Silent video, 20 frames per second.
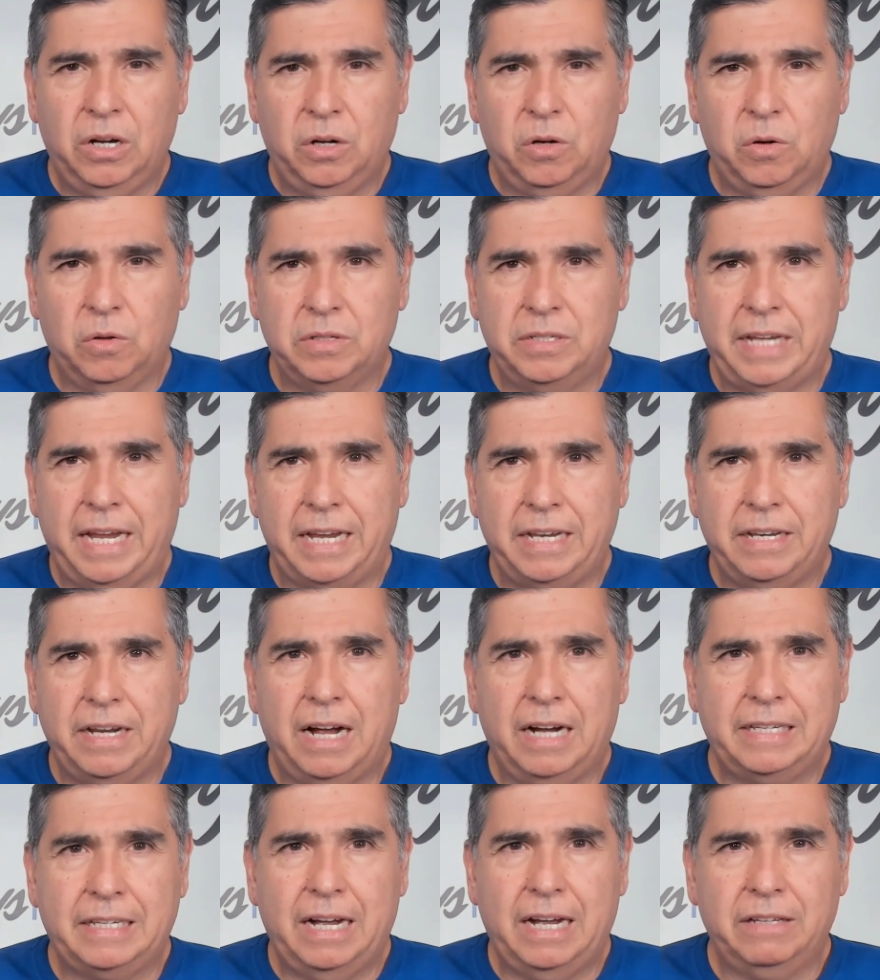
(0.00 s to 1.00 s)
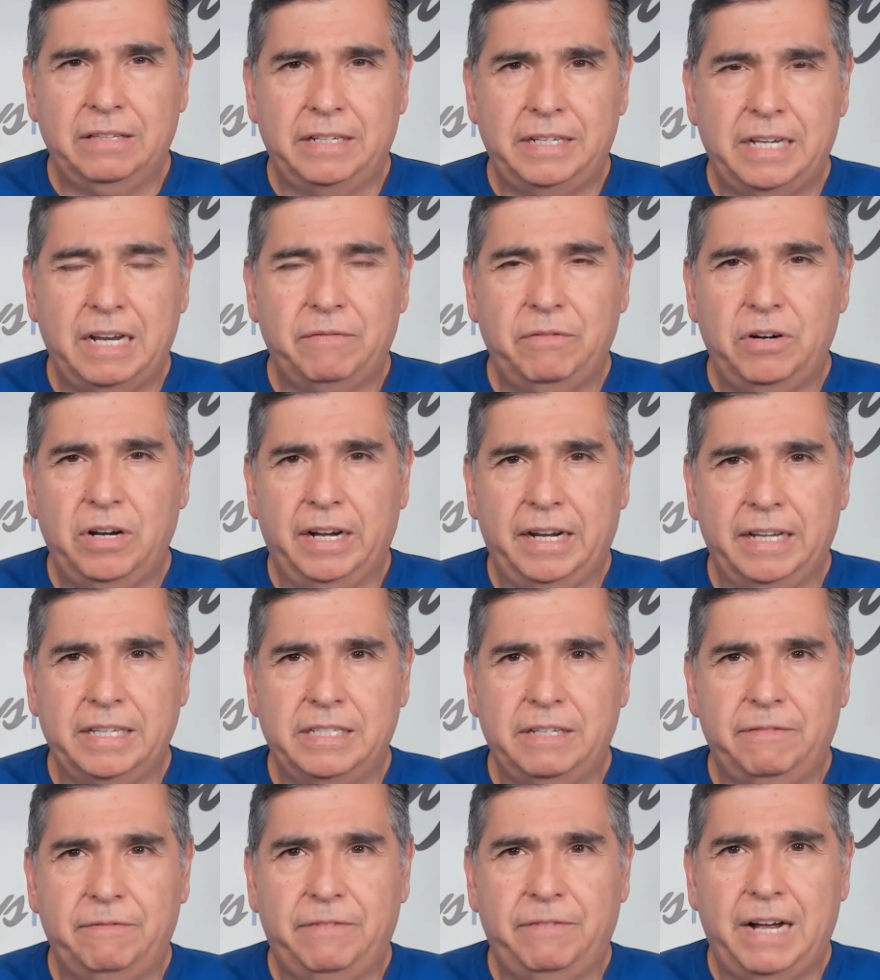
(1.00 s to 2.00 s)
Golden State knocked out the Denver
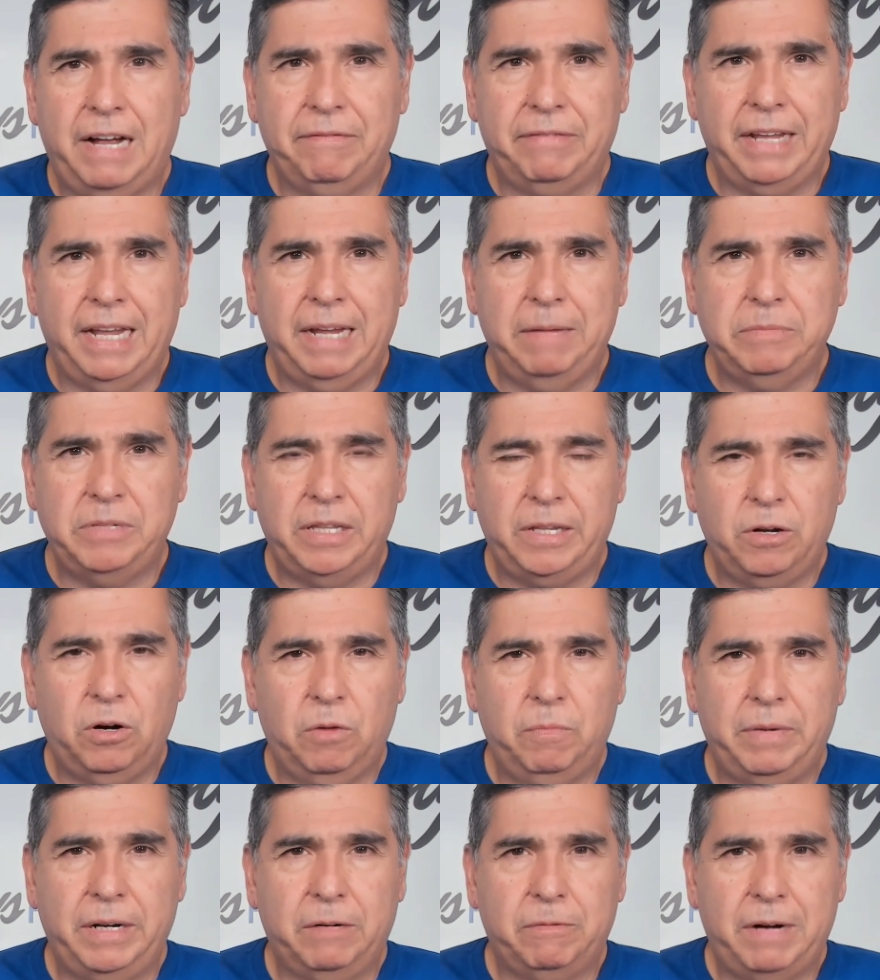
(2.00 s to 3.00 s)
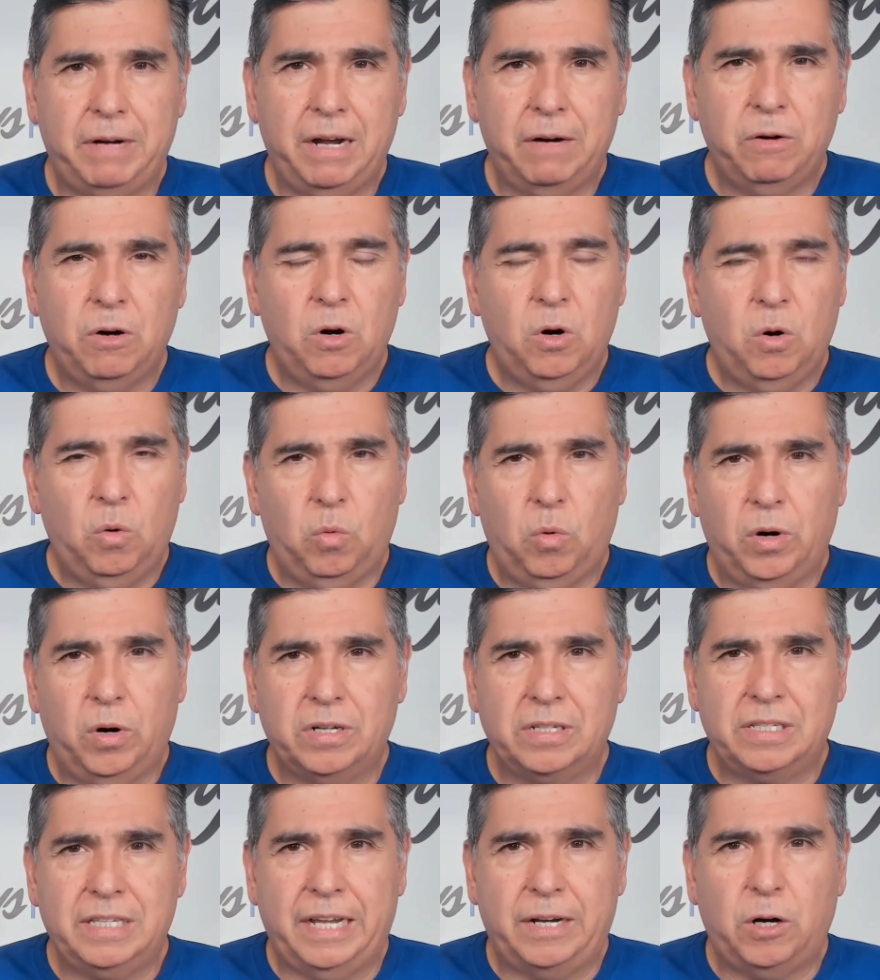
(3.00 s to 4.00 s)
Nuggets in 5 games in the opening round.
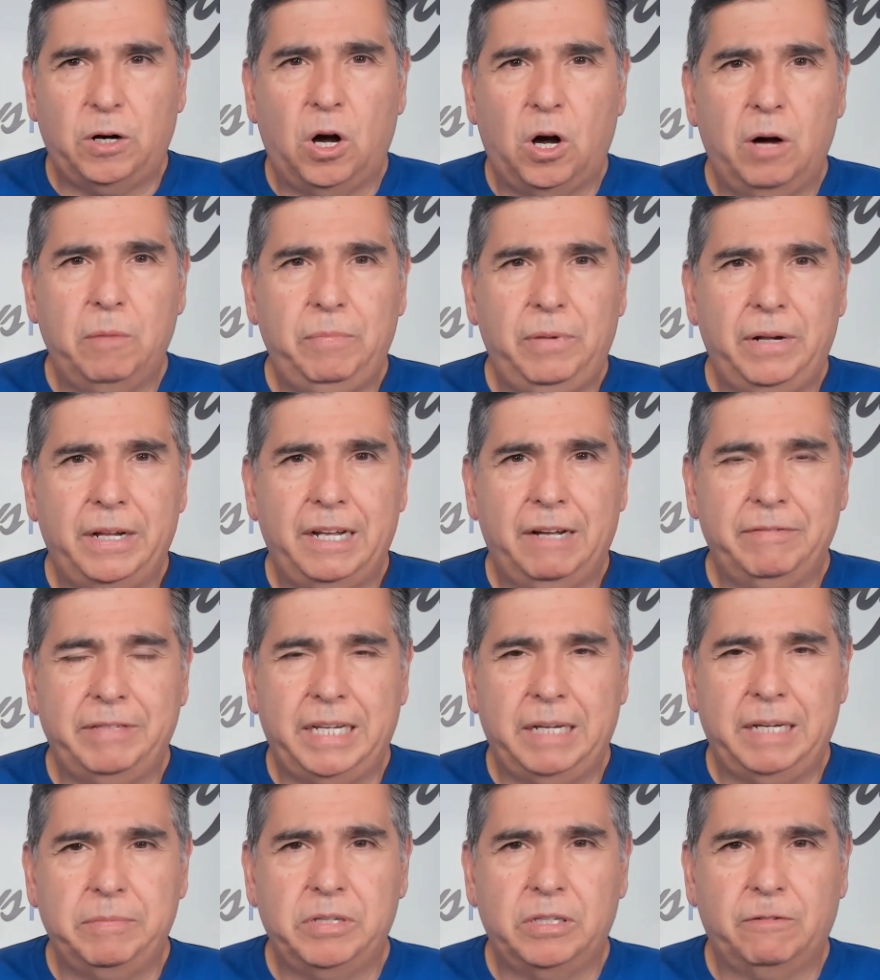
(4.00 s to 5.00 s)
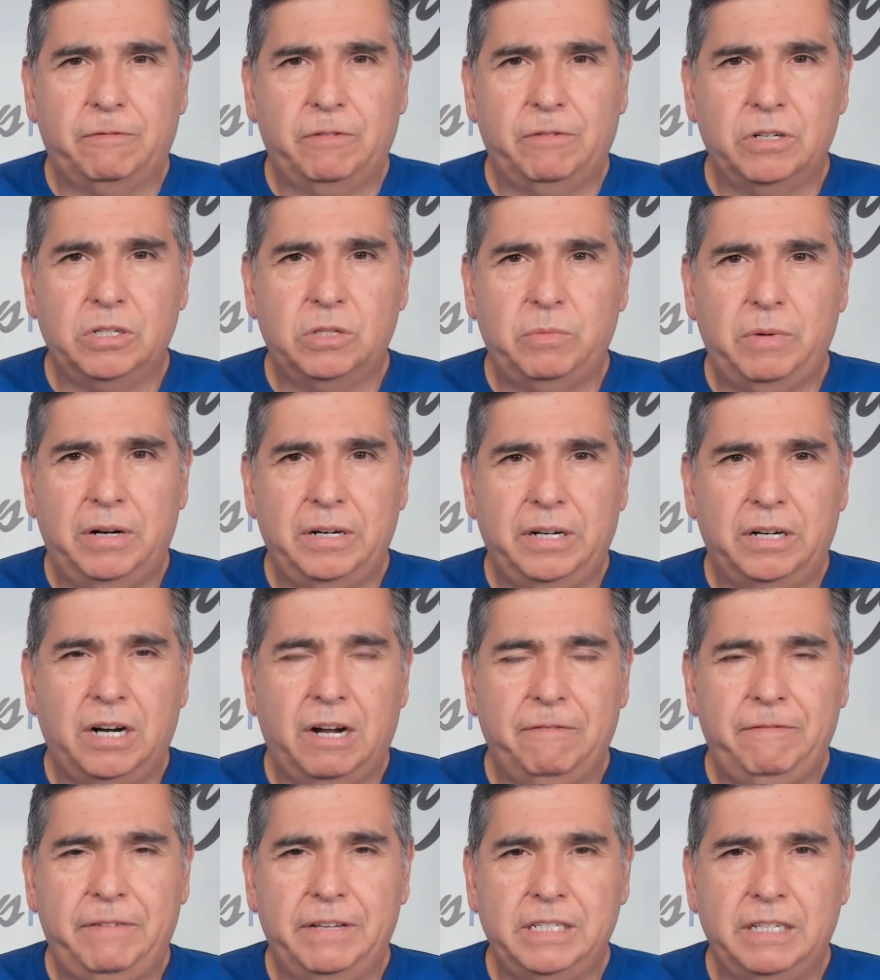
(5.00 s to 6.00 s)
Warriors led all playoff teams in the first round in
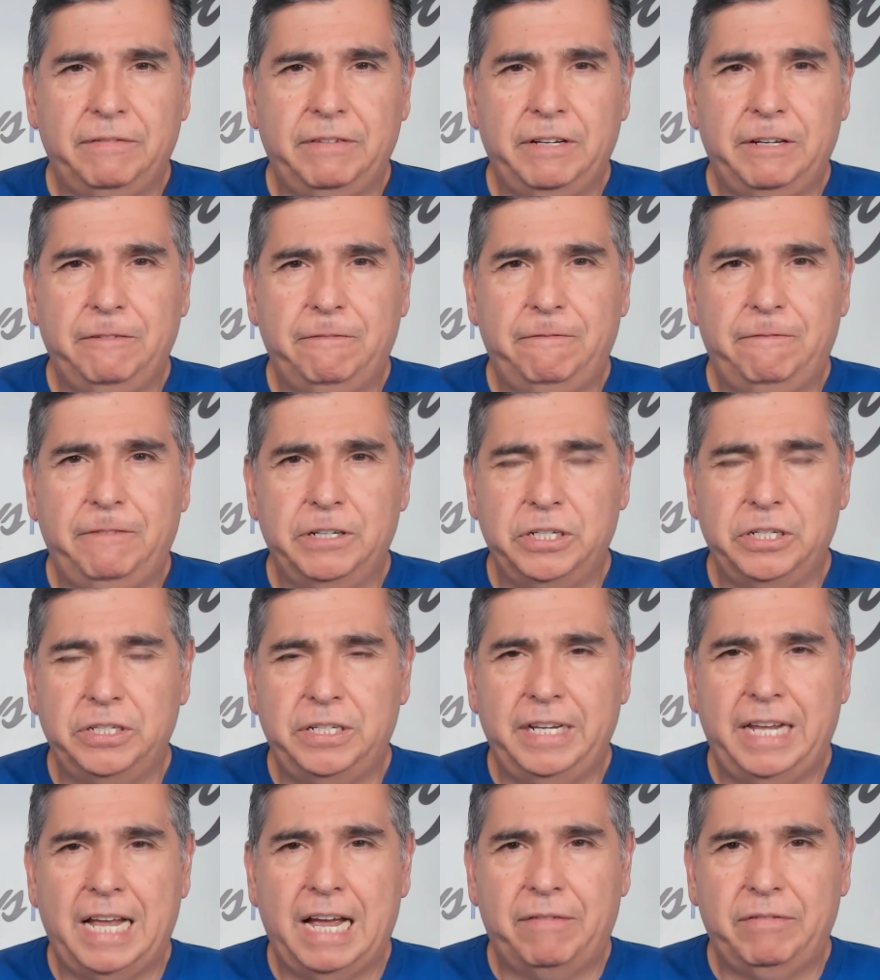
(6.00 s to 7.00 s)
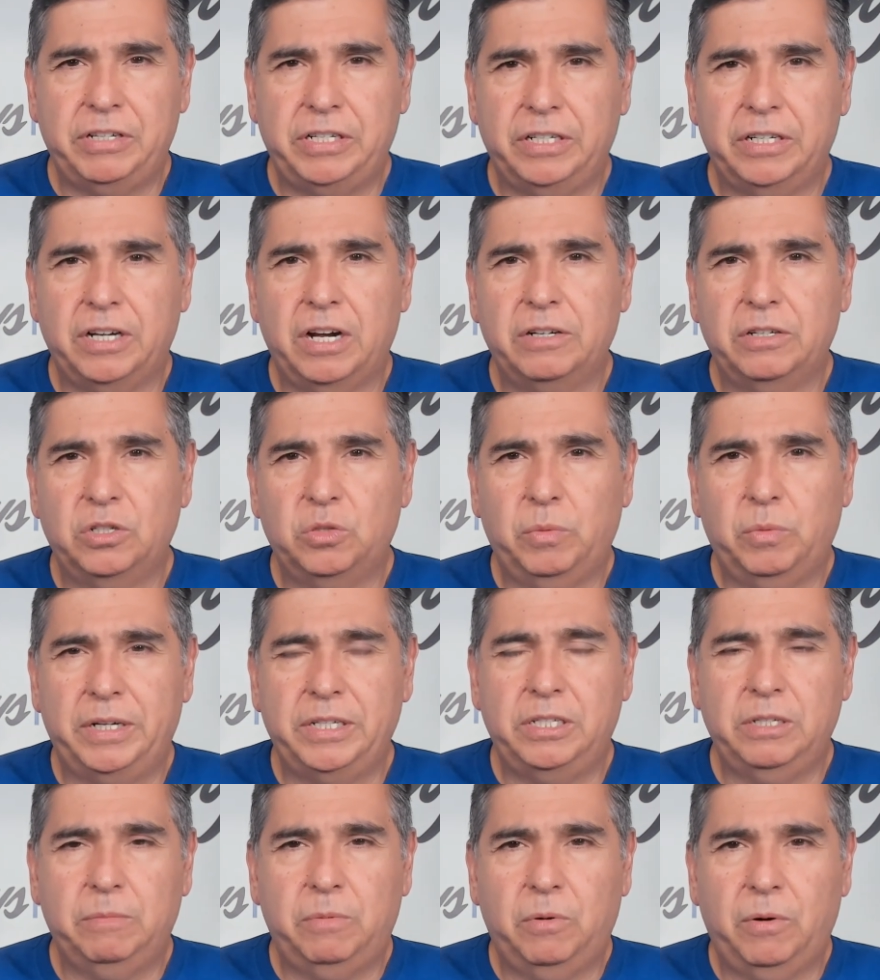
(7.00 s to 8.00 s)
offensive efficiency, averaging
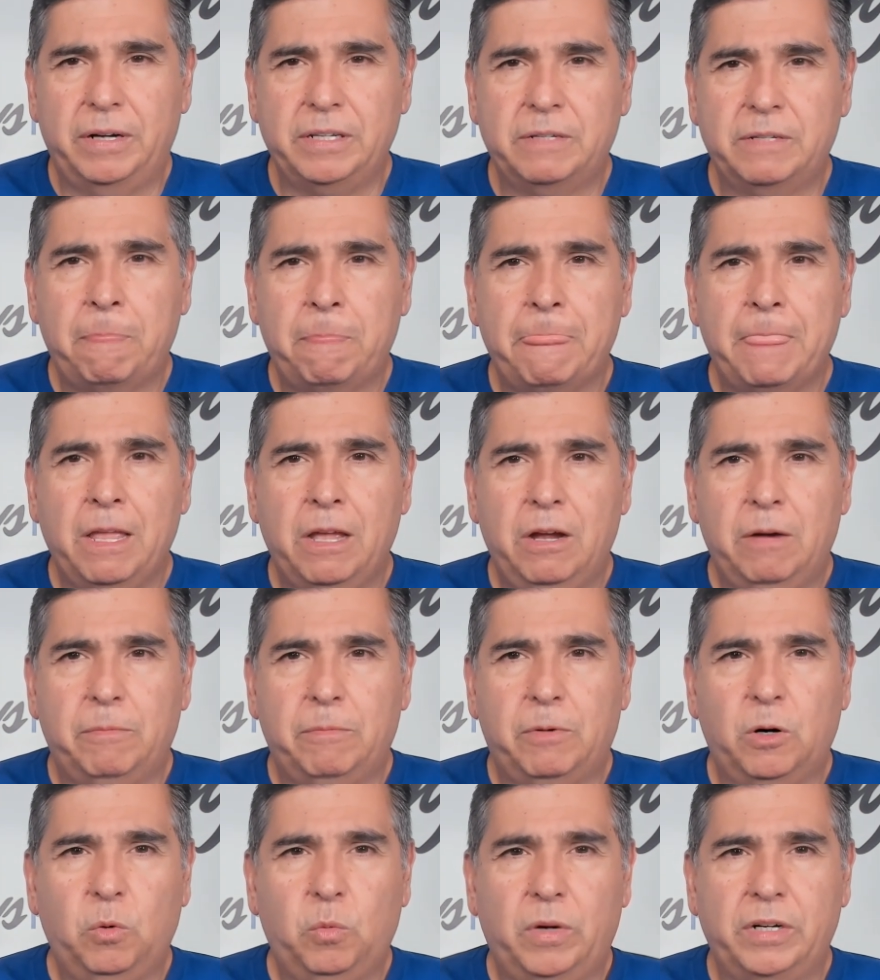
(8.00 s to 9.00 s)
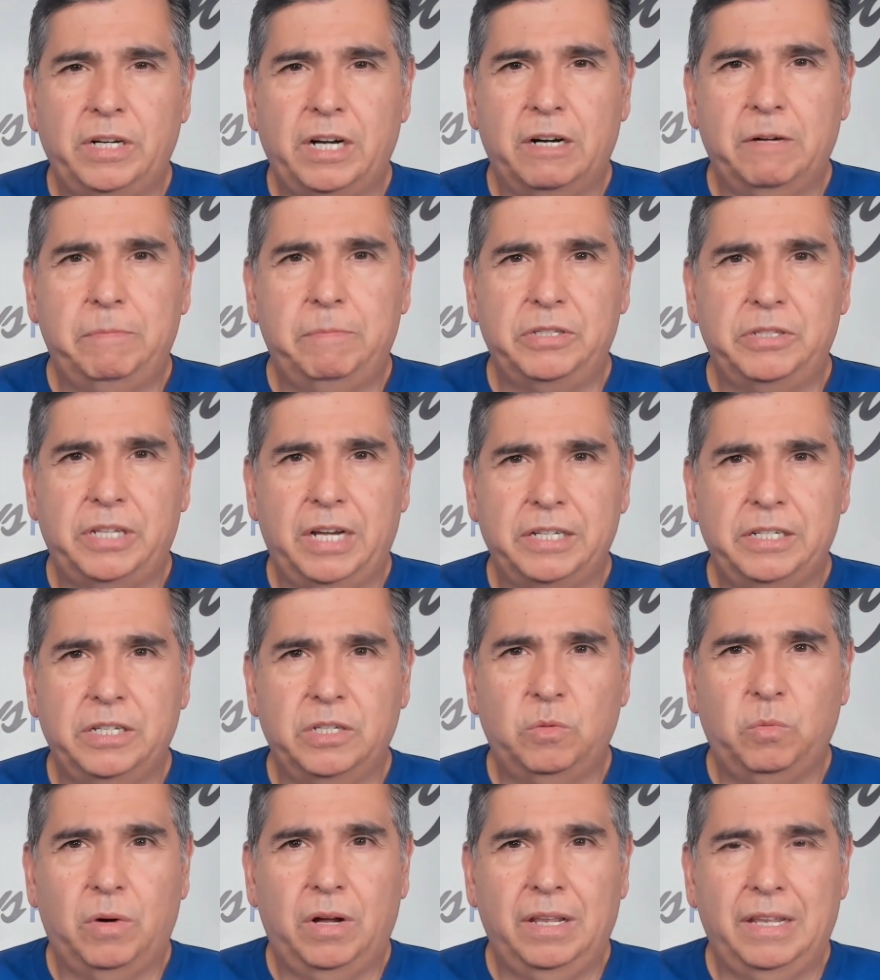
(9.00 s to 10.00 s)
122 points per 100
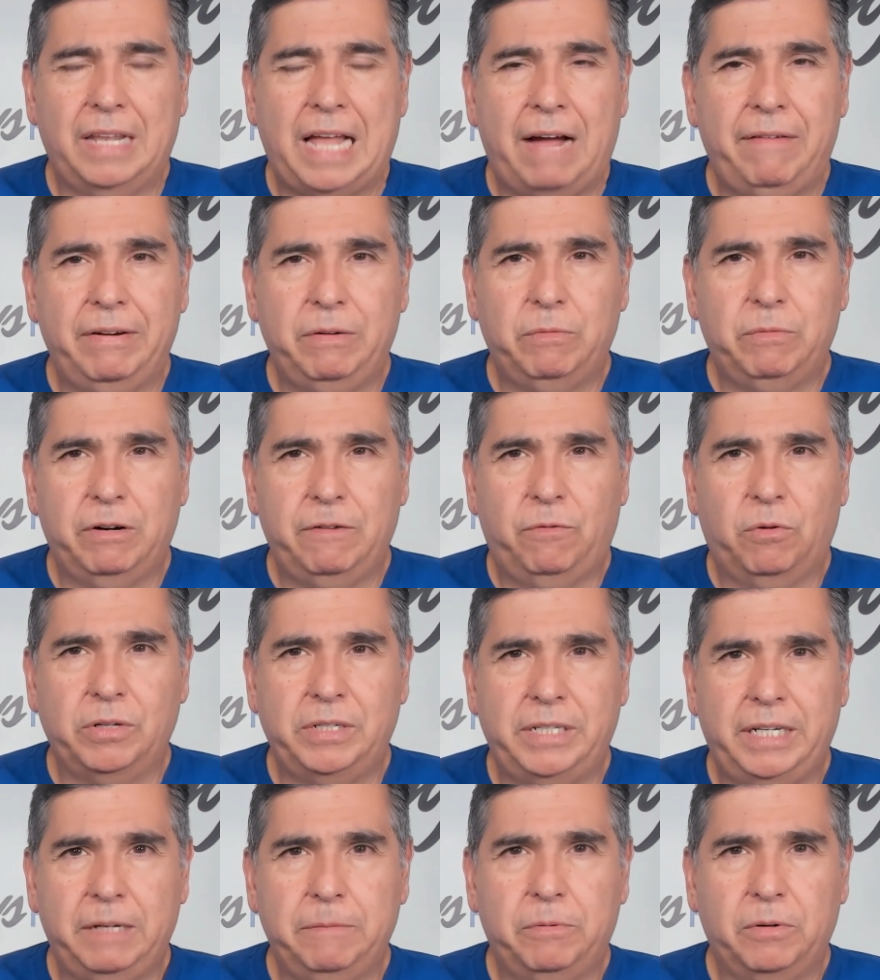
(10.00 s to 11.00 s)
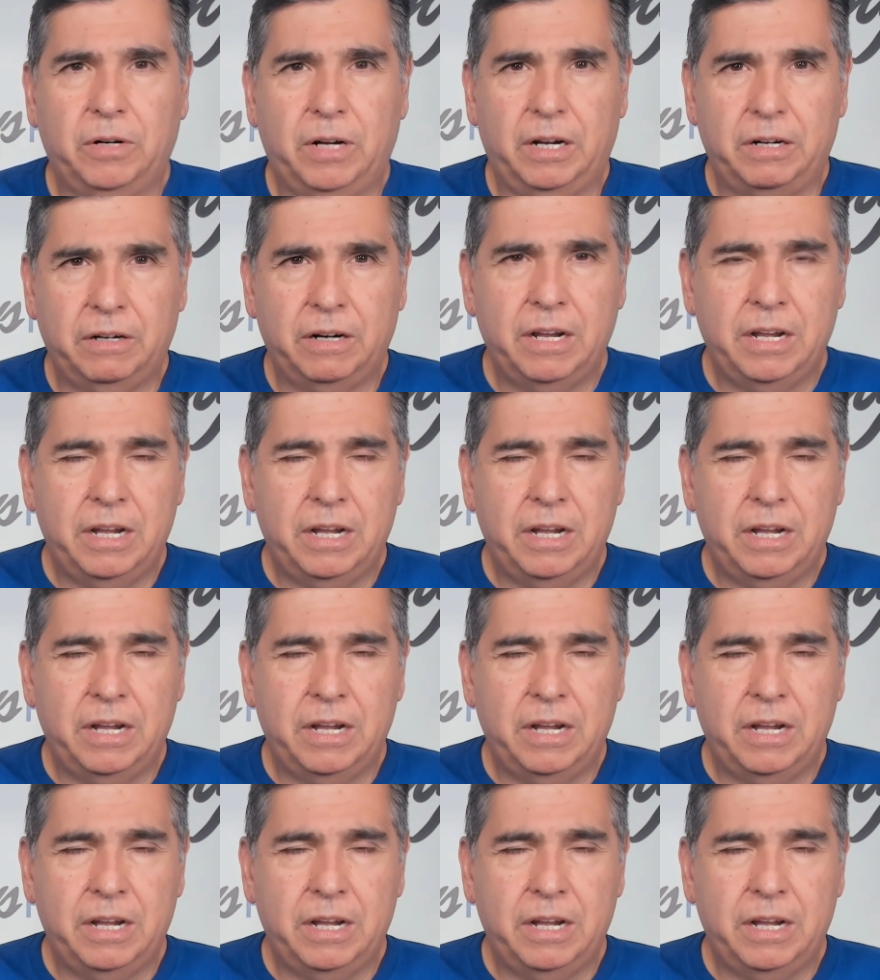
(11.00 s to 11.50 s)
possessions while allowing 114 per 100.